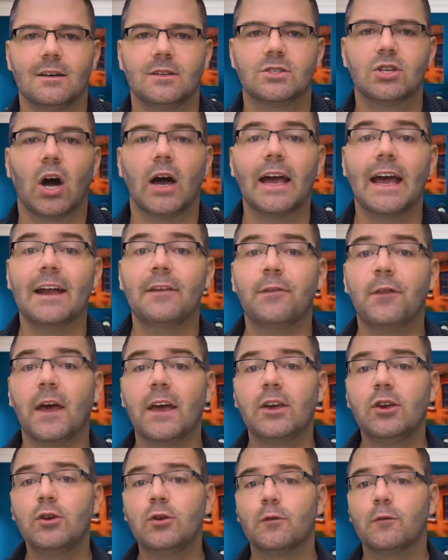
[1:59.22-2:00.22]
Diane,
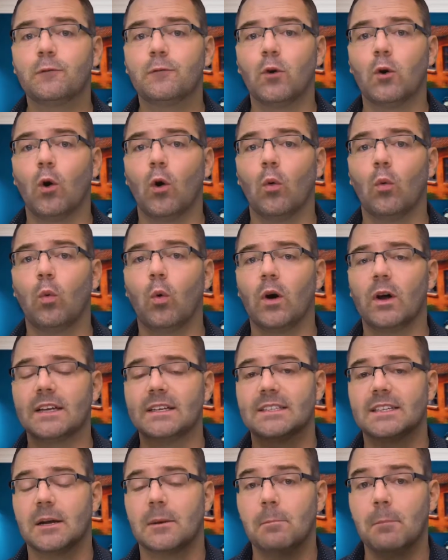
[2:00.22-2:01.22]
thank you for what
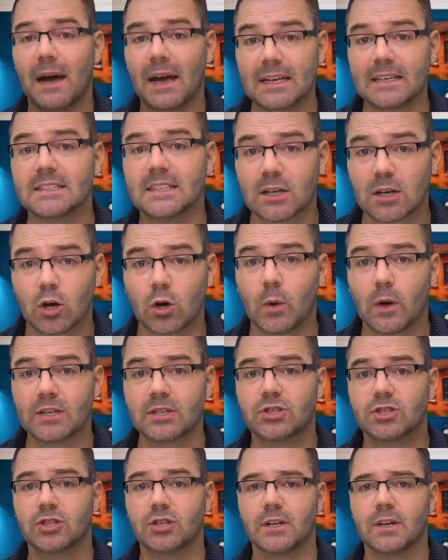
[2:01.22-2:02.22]
is an amazing
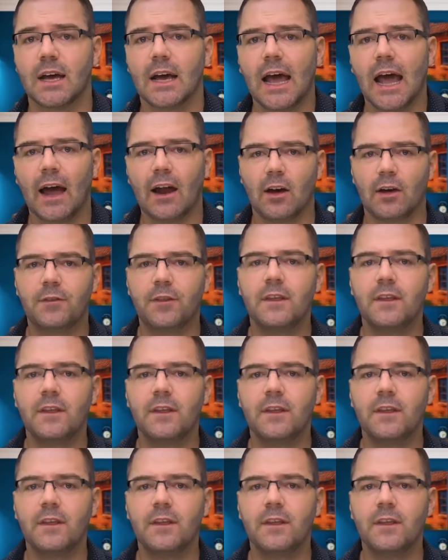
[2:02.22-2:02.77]
question. And I